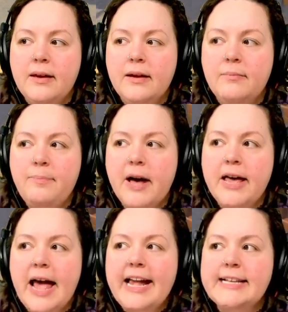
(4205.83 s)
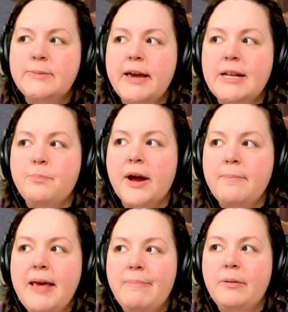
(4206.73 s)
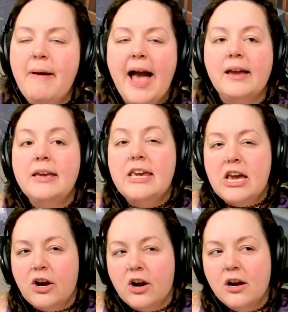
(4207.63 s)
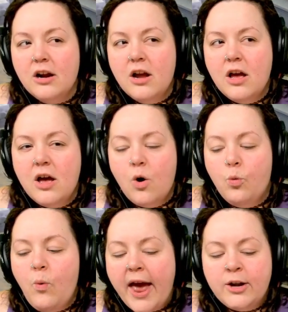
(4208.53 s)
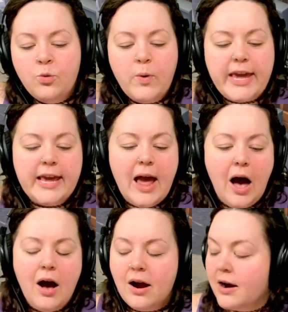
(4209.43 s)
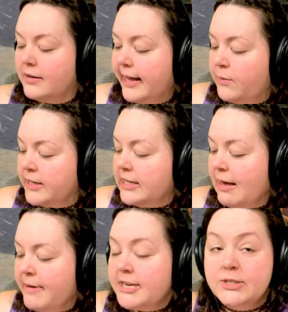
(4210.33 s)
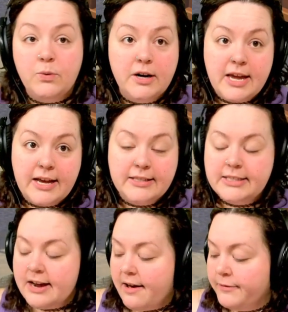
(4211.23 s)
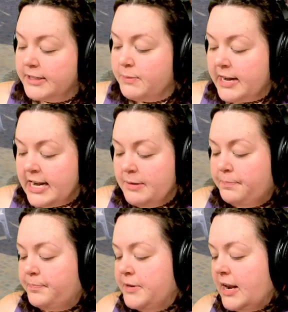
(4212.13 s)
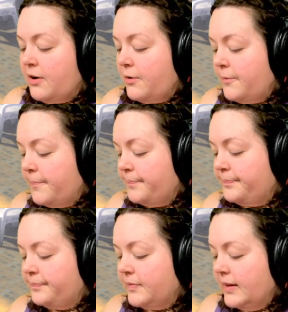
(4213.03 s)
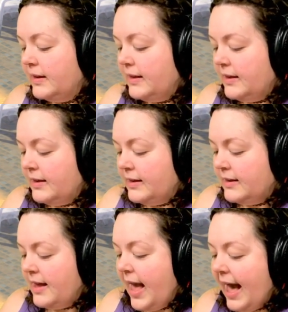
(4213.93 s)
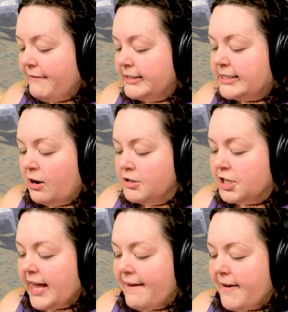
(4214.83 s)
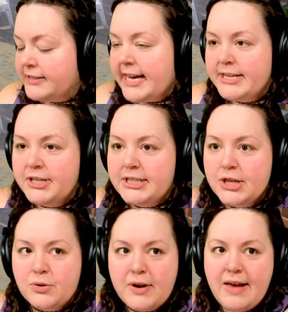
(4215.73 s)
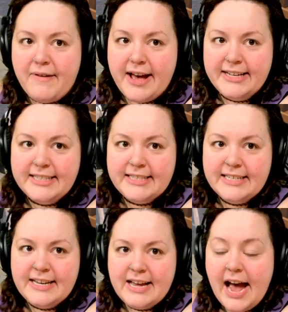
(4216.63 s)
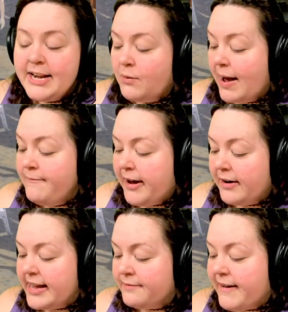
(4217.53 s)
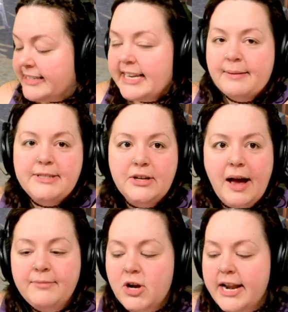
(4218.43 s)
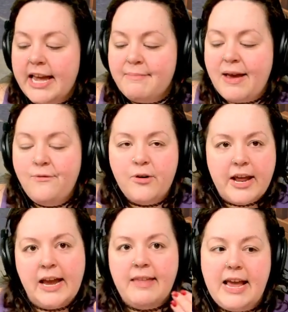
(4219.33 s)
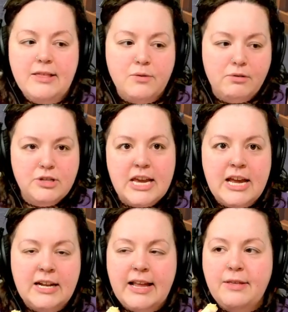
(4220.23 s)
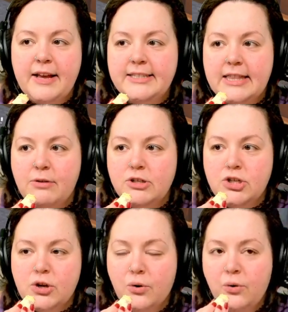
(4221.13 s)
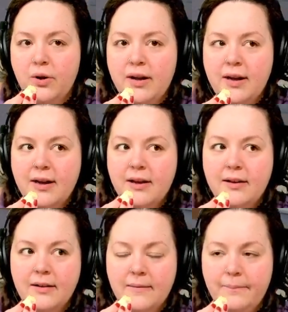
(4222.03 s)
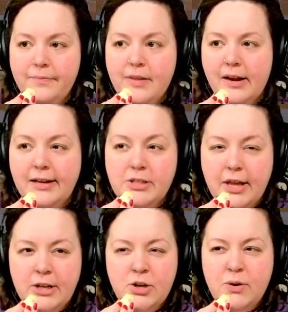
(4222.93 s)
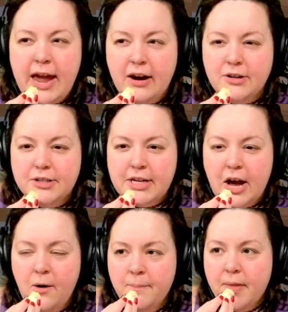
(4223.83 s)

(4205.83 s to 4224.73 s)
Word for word: But I guess we could bring people back here when we are like when Clement is working and stuff cuz we need to, you know, have a social life outside just the three of us. I know I'm very invested. I'm still I'm trying to get my footing and like their routine and like things that they would do. Cuz they're like new characters, you know?